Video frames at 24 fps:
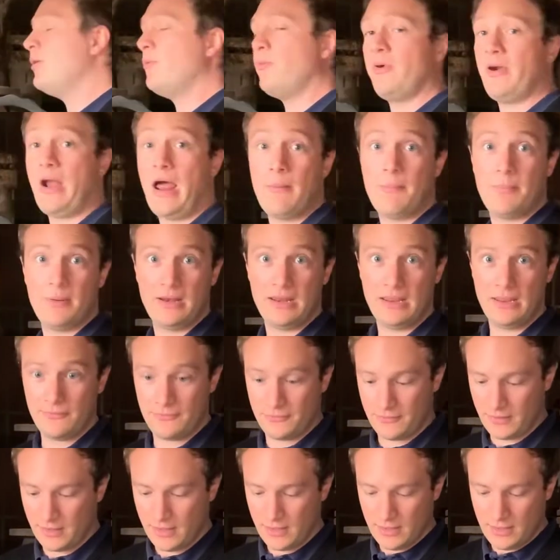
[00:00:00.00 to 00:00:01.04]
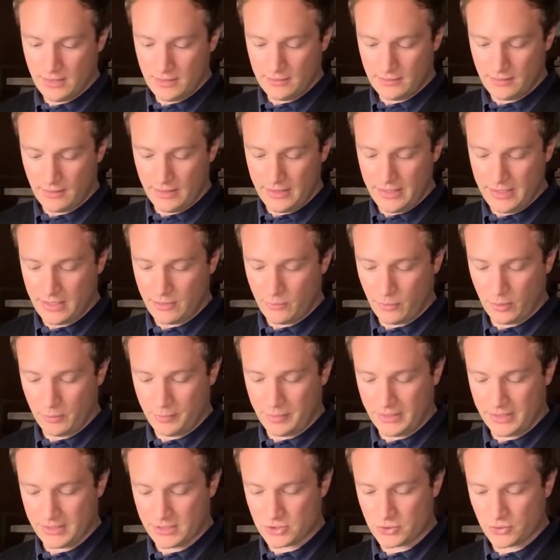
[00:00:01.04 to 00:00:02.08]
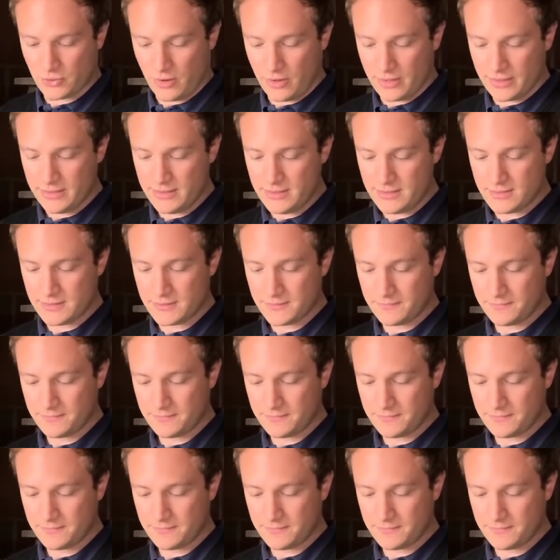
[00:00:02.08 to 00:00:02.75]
where I believe the leak will be the strongest.